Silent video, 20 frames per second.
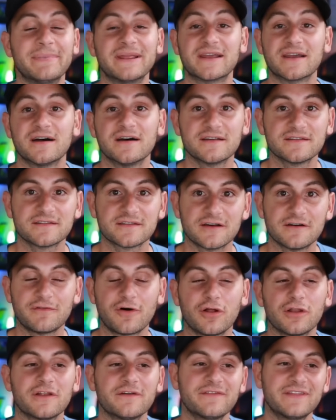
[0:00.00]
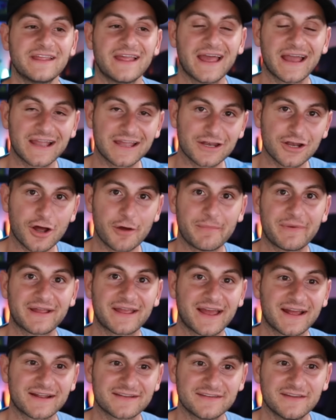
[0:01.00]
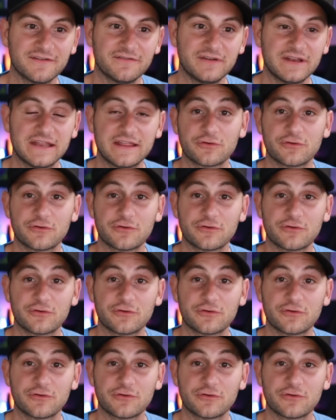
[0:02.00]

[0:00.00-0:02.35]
because of all of the economic activity